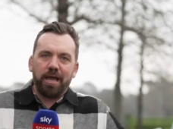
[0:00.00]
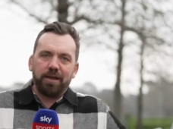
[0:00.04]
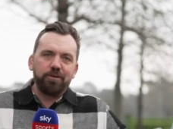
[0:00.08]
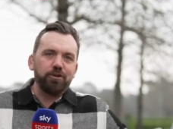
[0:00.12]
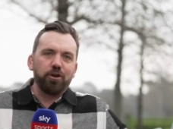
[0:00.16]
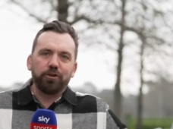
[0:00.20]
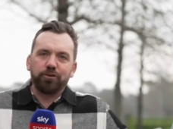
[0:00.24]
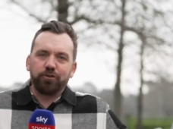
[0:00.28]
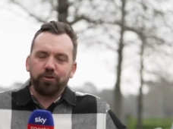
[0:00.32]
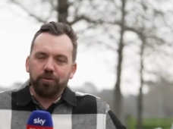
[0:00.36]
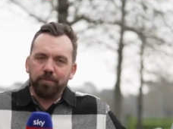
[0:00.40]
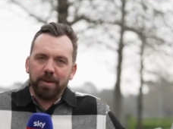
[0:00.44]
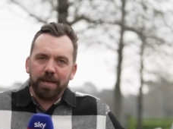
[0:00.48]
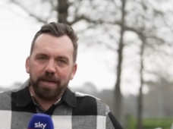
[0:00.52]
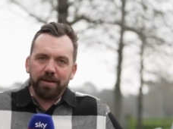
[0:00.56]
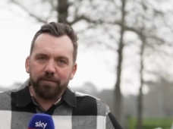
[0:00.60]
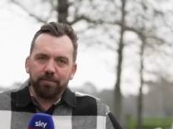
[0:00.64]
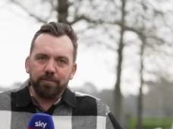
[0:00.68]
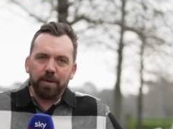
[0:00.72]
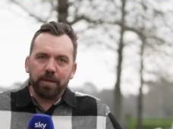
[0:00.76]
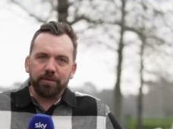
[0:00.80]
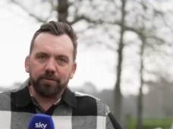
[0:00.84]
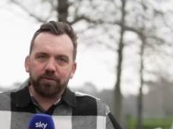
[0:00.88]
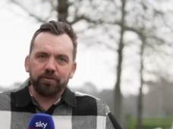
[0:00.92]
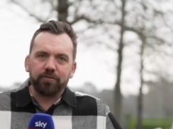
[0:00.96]
not too many
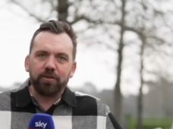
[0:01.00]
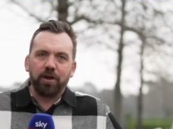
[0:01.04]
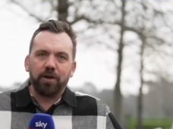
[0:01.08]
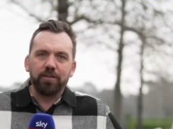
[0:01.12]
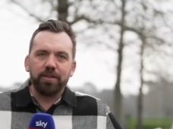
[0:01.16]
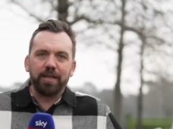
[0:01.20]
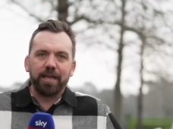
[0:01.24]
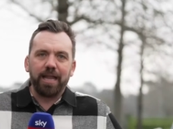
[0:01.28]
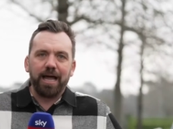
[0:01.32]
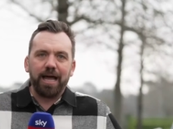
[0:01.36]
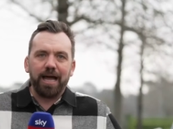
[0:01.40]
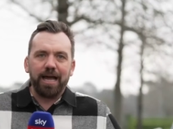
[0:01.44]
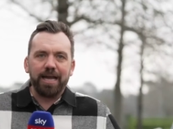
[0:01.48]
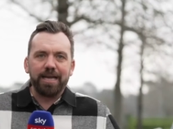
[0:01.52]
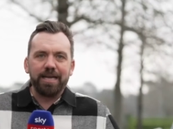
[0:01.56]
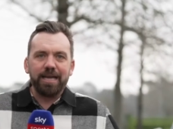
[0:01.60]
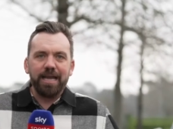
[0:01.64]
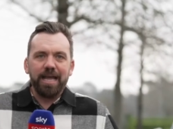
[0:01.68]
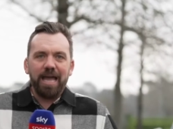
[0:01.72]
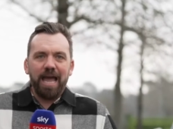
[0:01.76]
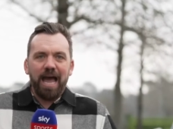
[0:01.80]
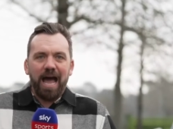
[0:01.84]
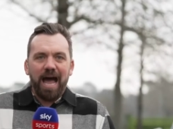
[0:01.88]
months down the line.